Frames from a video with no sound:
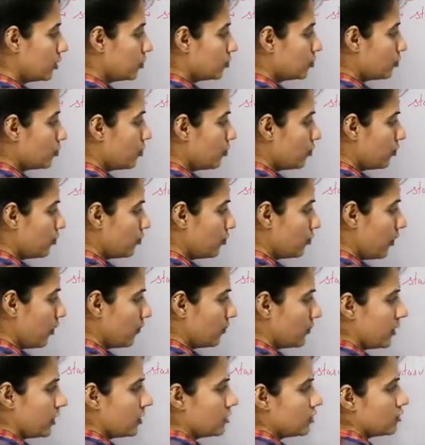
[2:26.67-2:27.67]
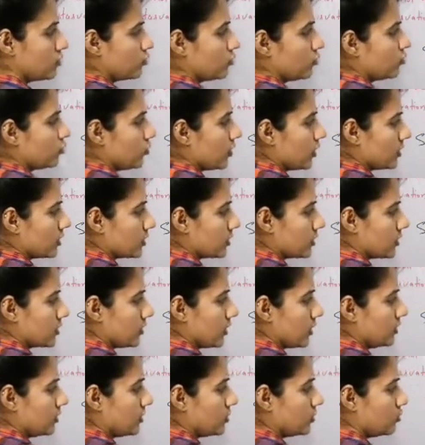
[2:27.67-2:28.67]
So, from this to this,
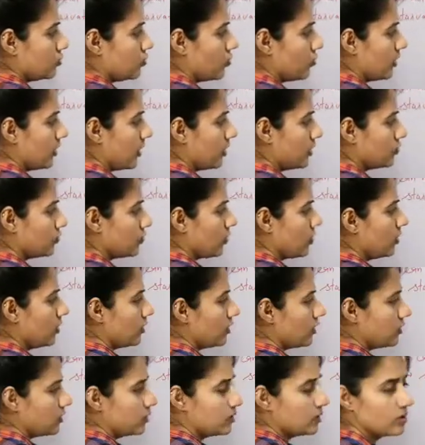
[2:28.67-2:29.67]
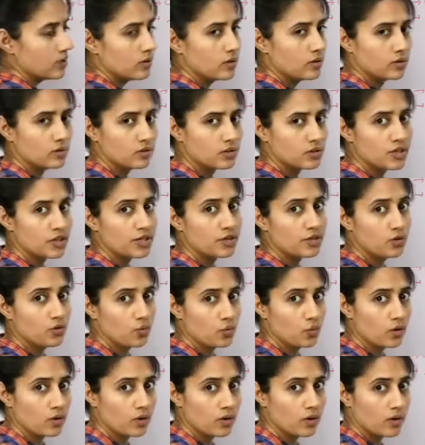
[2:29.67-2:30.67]
this is known as what?
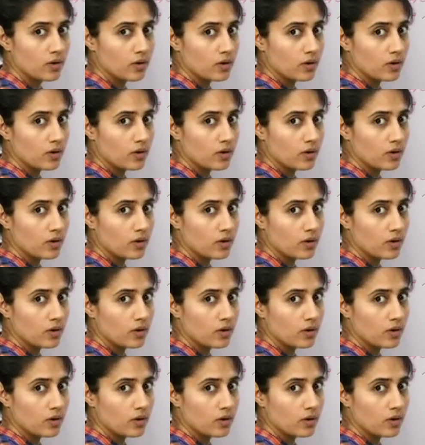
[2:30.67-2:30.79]
Schedule.